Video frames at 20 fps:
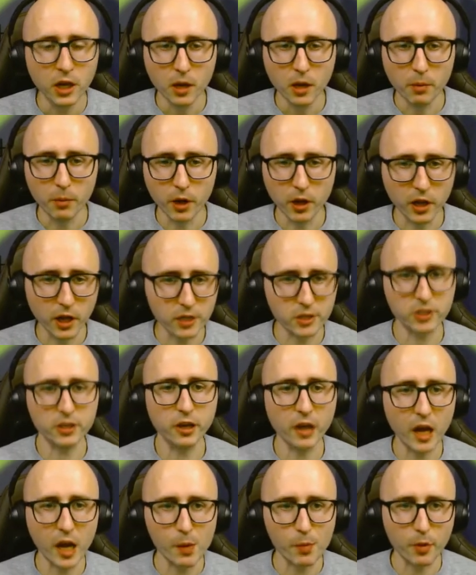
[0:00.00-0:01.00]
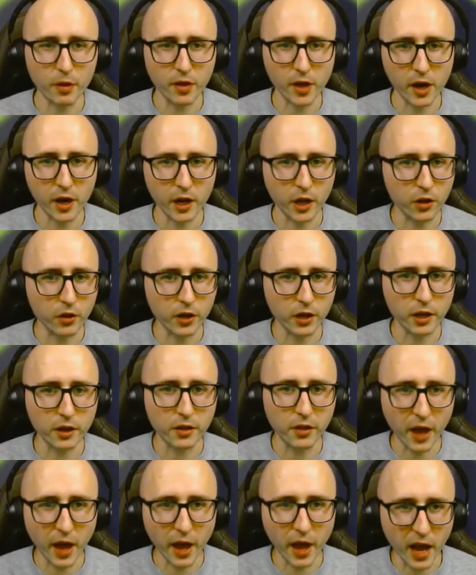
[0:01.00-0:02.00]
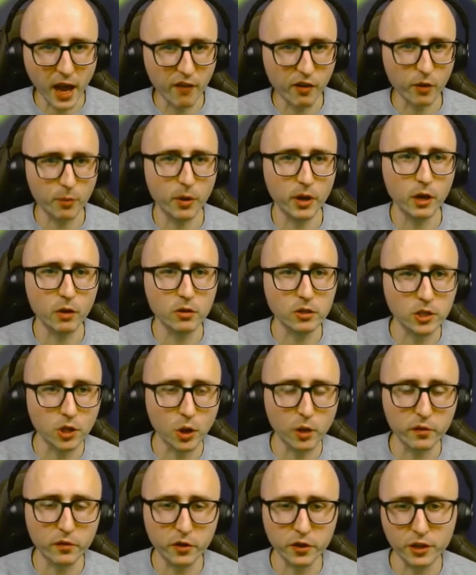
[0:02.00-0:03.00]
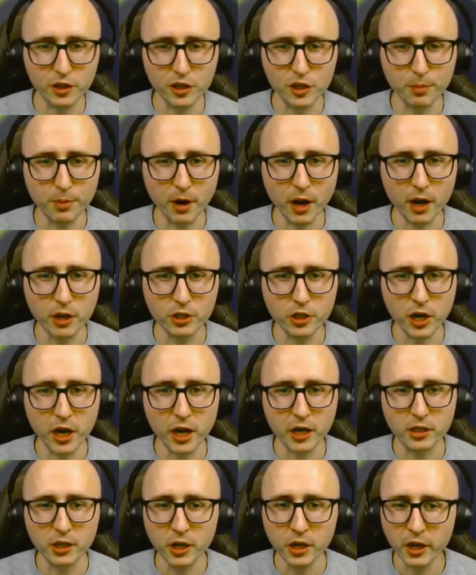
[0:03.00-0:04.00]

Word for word: but let's say hypothetically that everybody was going for this project